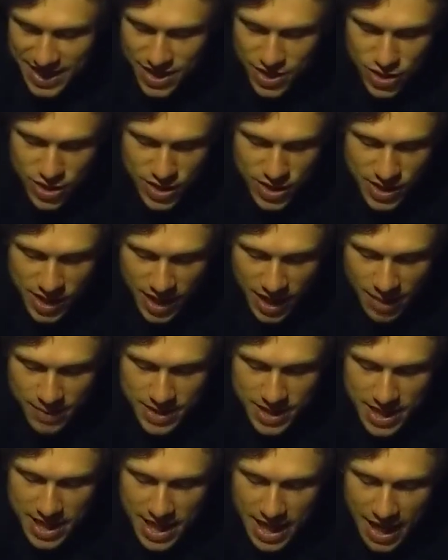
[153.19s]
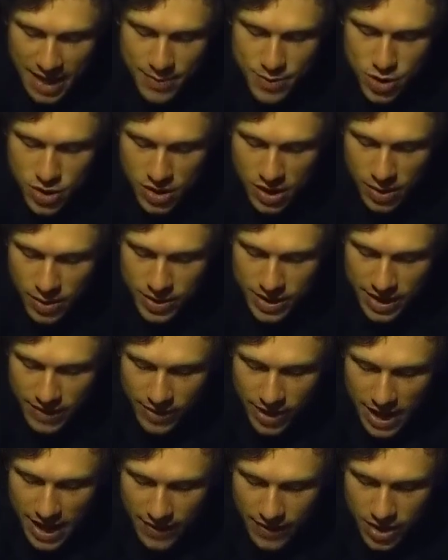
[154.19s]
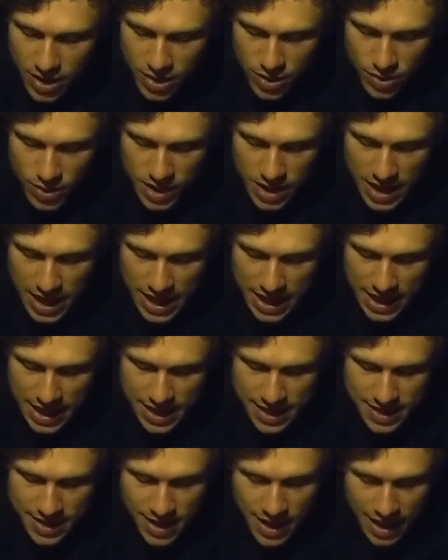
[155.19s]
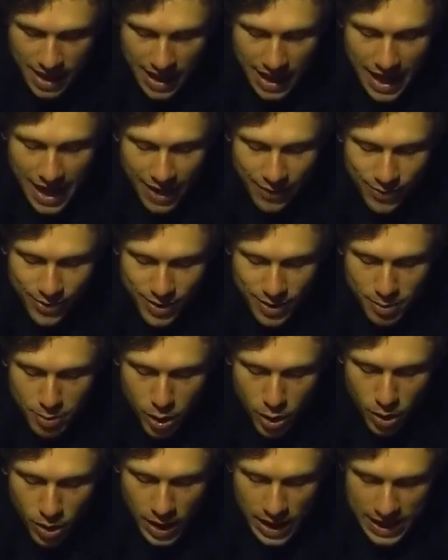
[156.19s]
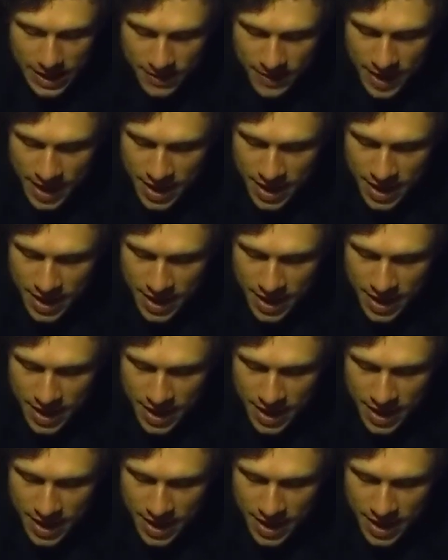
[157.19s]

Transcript: She sobbed. "I'm sure I will never have another one like it," laughed the boy.